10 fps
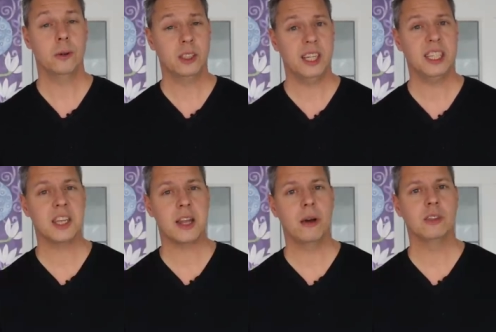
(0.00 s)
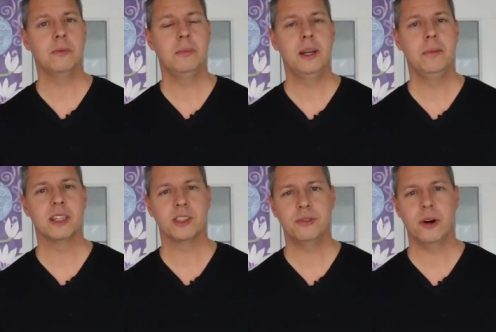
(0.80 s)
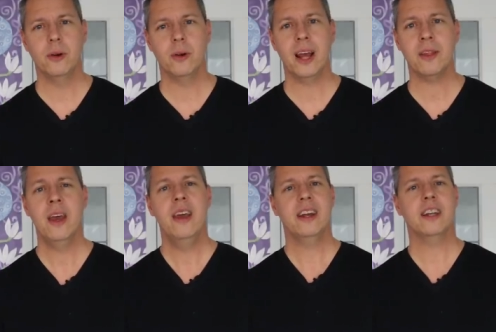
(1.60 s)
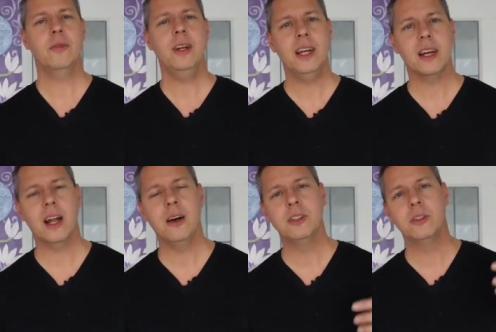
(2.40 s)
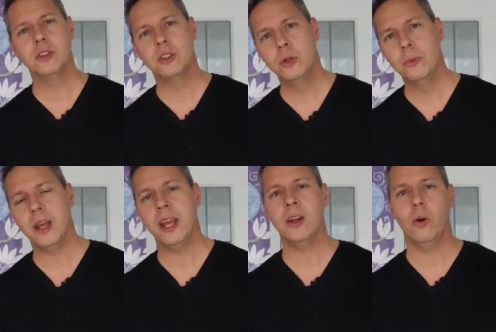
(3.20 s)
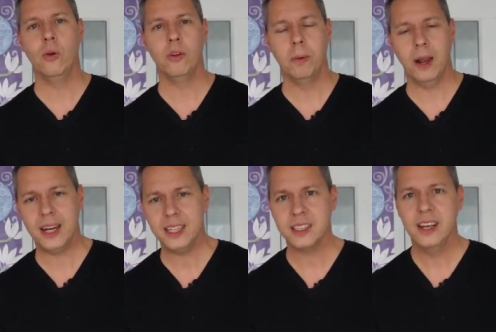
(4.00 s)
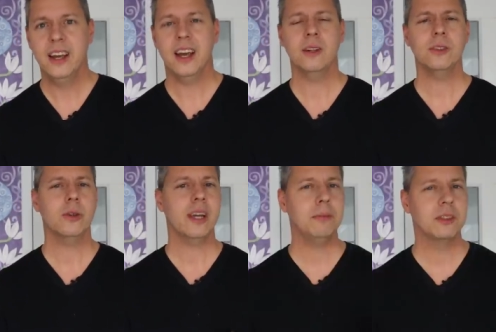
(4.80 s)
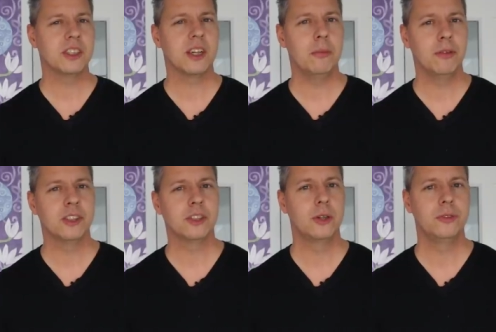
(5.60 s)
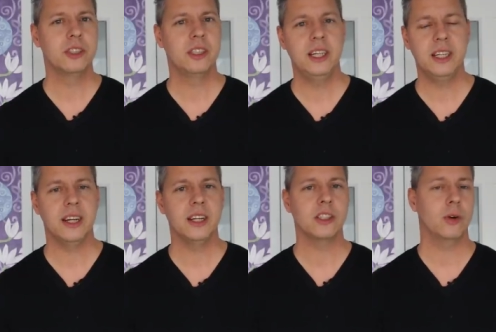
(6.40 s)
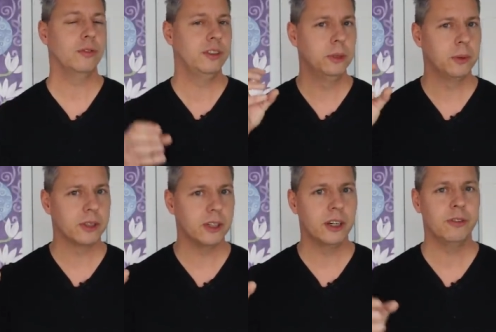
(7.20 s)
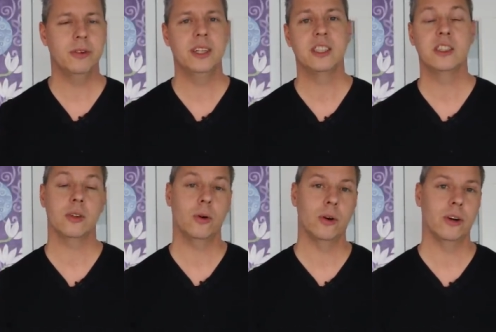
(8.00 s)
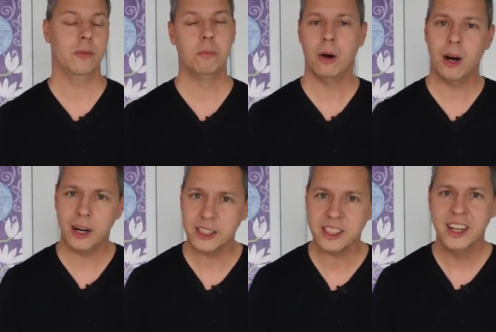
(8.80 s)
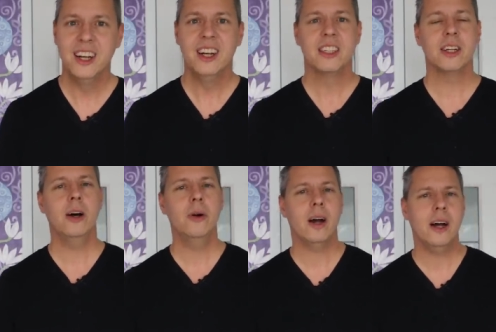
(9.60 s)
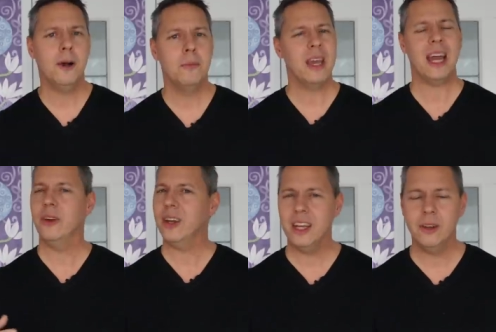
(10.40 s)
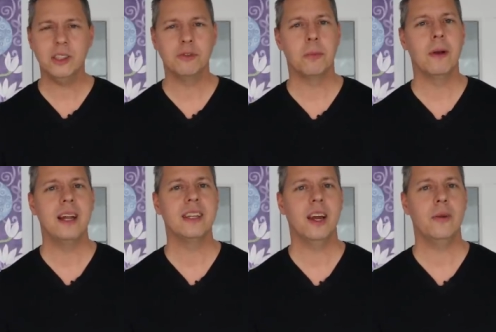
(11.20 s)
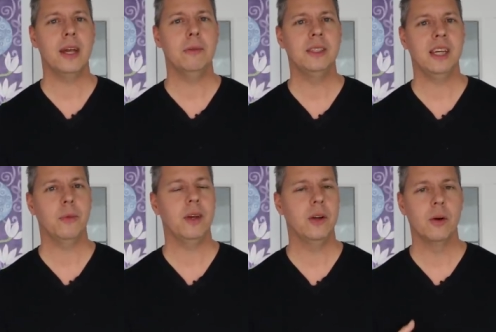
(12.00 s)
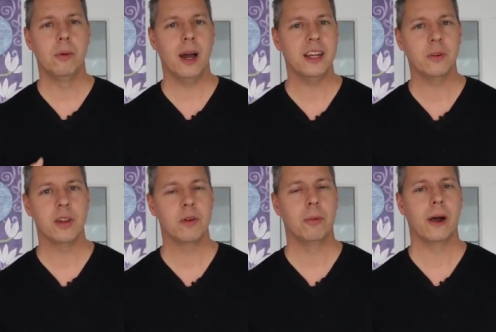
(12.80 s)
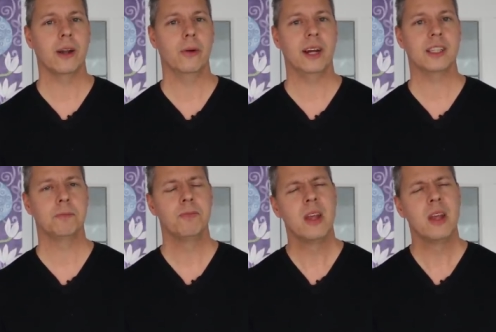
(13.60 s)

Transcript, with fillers: or 6000 millimeters of focal length. And that really allows you to zoom in on the planets and also capture some of the surface details of Jupiter, for instance, or Mars. So um, yeah, you can use it for planetary imaging when you combine it with a Barlow lens.